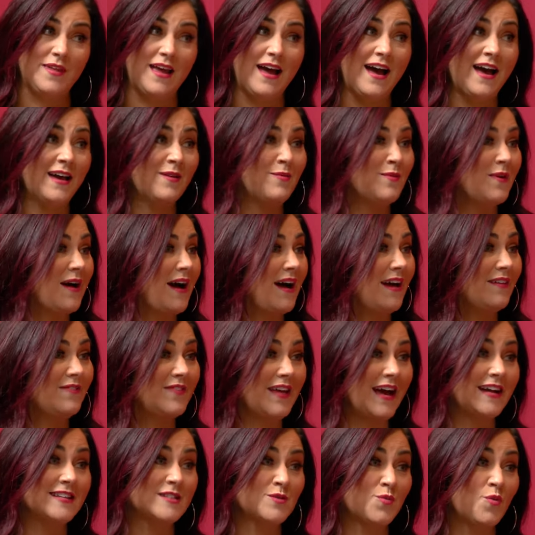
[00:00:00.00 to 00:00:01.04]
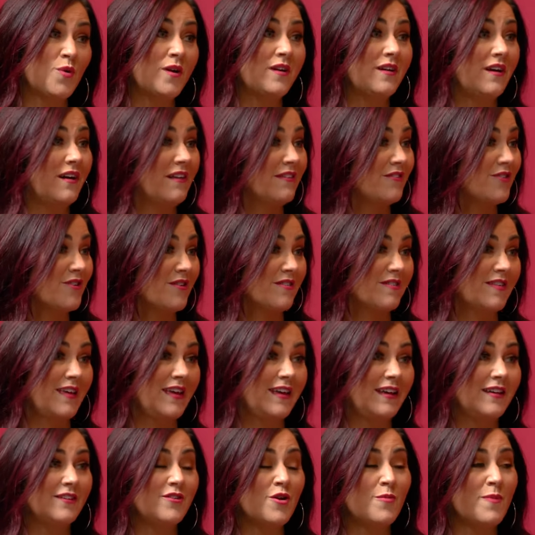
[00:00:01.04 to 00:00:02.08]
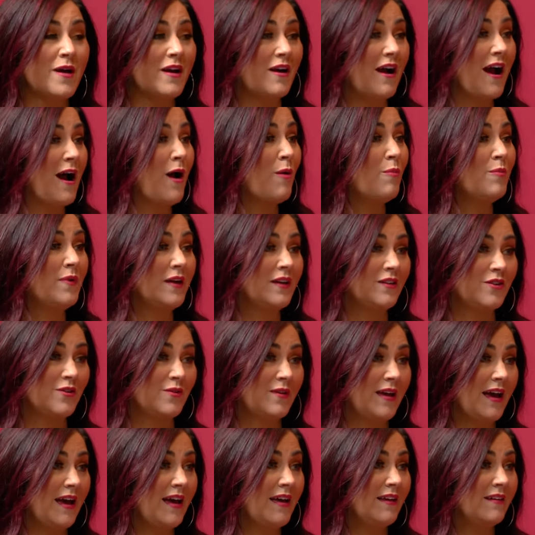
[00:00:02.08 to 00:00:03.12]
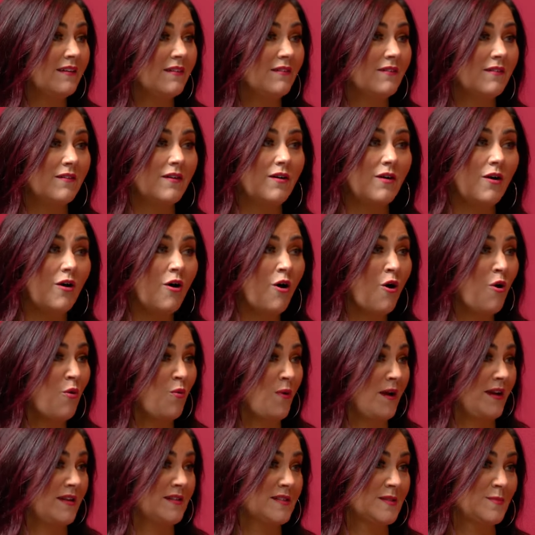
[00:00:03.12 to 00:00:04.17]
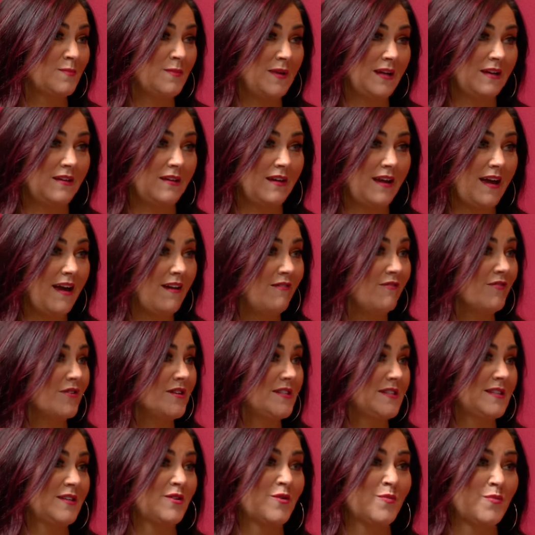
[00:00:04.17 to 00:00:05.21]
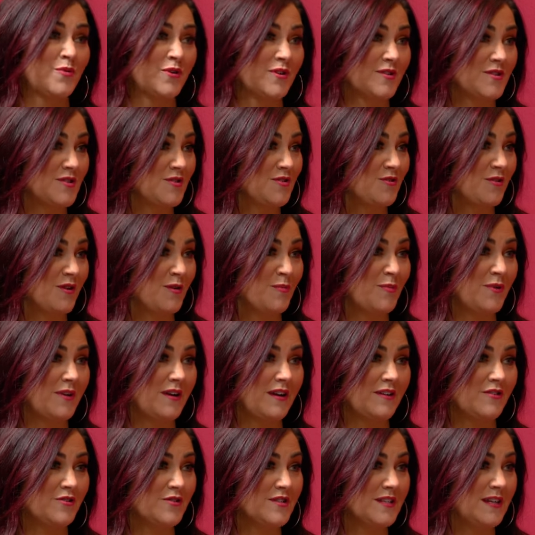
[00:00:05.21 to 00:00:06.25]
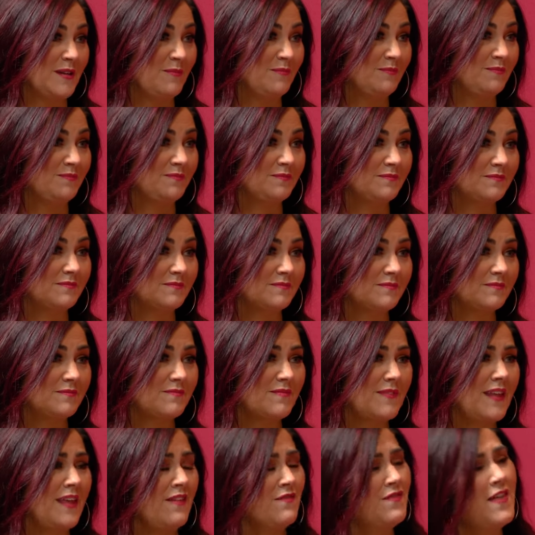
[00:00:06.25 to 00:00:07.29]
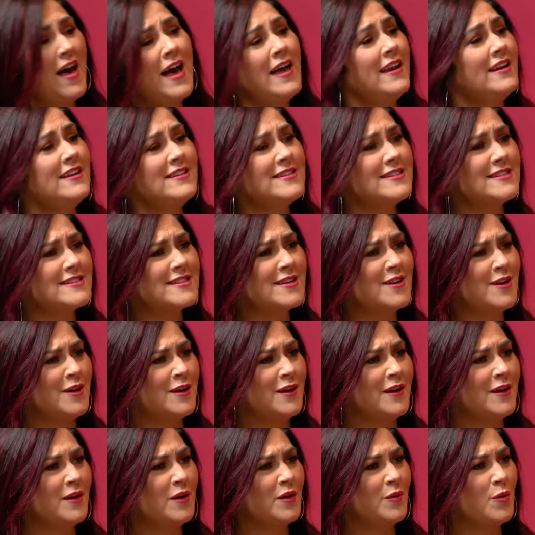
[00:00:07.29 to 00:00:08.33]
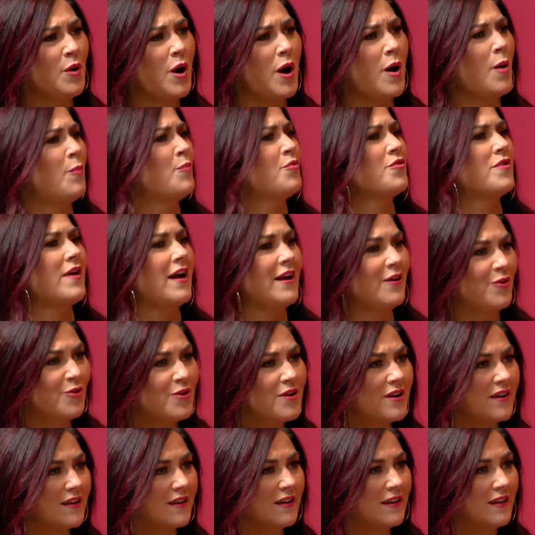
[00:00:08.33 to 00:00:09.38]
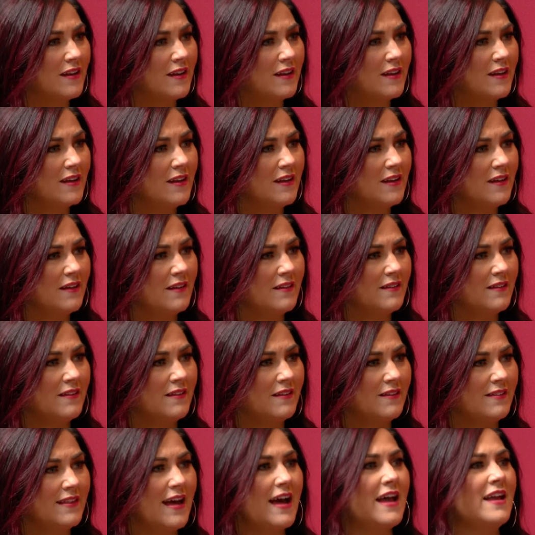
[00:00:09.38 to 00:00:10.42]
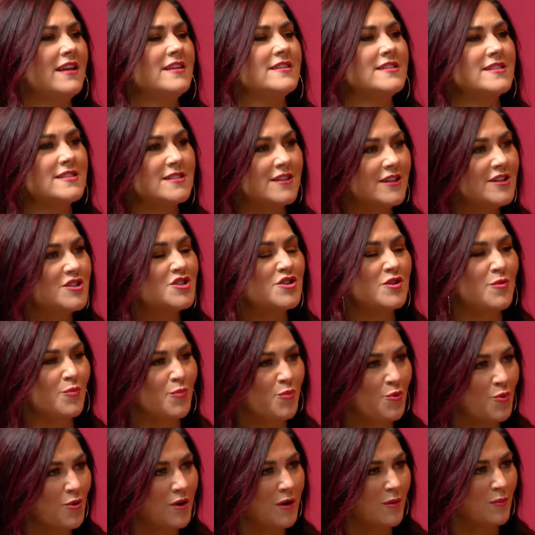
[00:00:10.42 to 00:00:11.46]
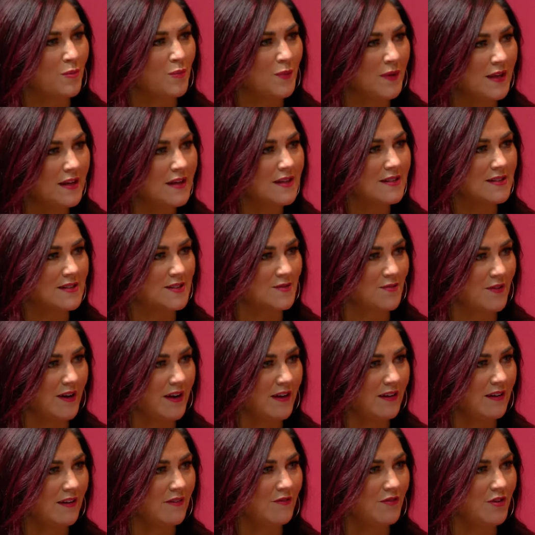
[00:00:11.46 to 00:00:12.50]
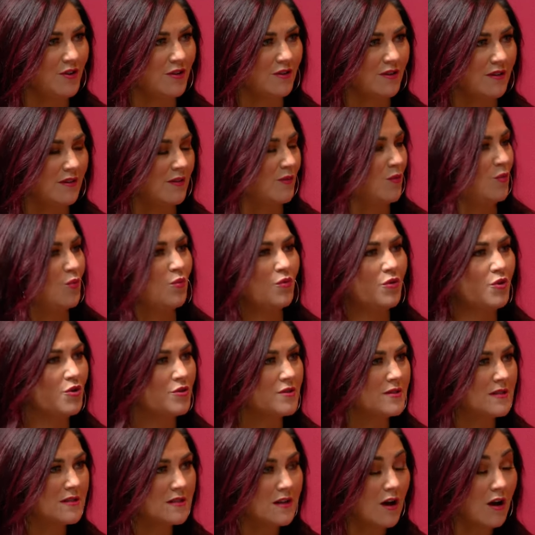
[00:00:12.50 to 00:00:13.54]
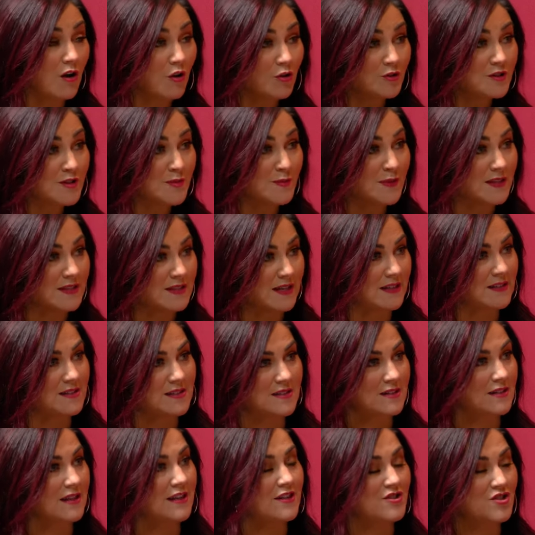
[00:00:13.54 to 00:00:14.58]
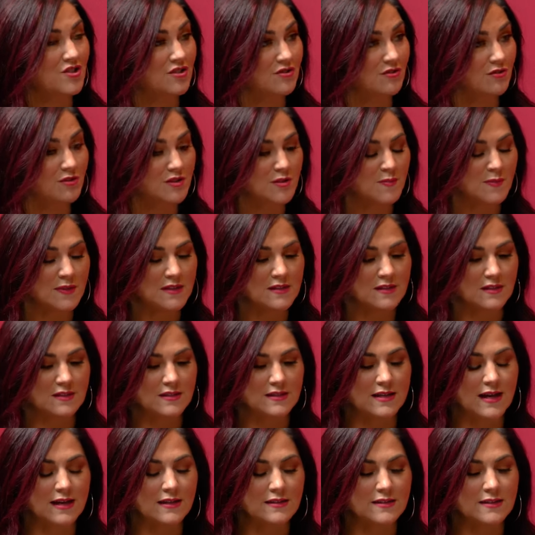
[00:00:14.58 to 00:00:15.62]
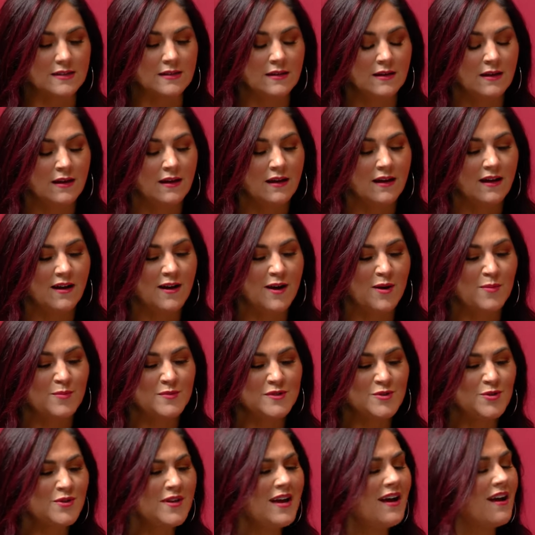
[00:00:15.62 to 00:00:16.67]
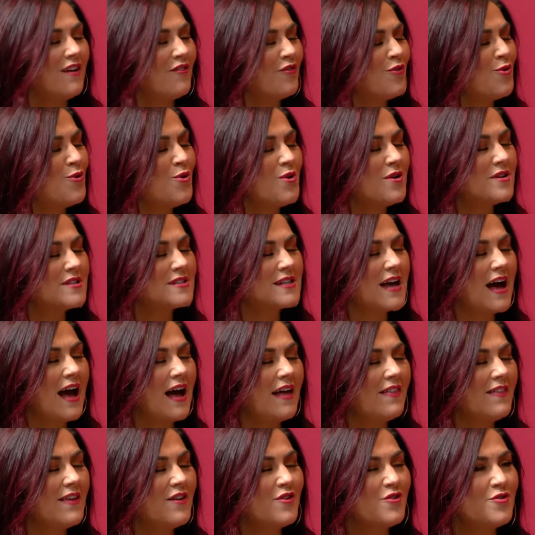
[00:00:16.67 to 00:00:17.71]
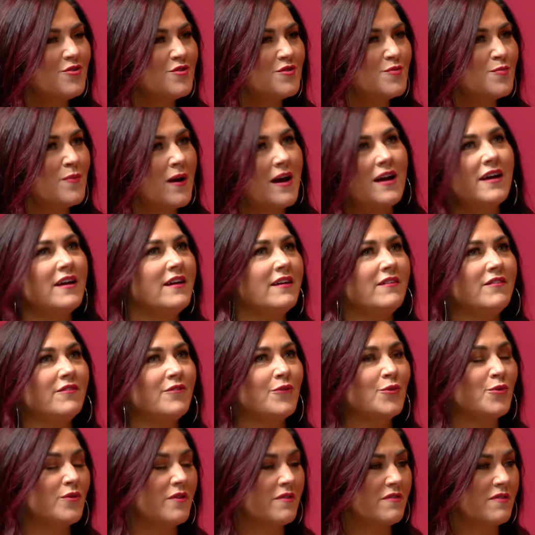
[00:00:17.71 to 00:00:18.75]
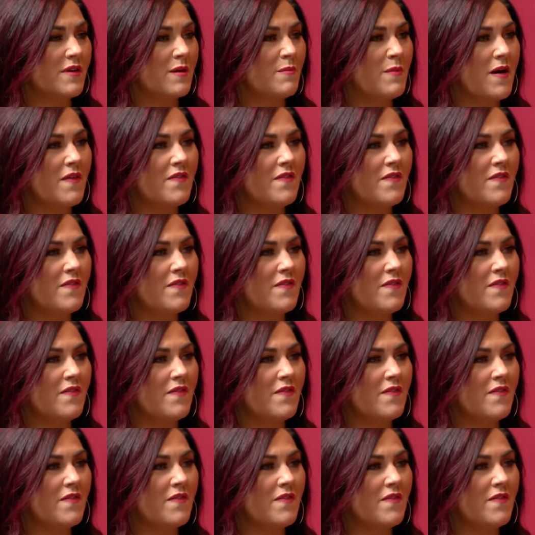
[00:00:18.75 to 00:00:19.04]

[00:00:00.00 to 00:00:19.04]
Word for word: I, that's one other thing, no matter how big you get, always meet every single person you're gonna put on your team. That is a priority. Yeah. That is such an important piece, right, of your, yeah. your ultimate destination, your ultimate success. Um, so yeah, of course, here's my rule of thumb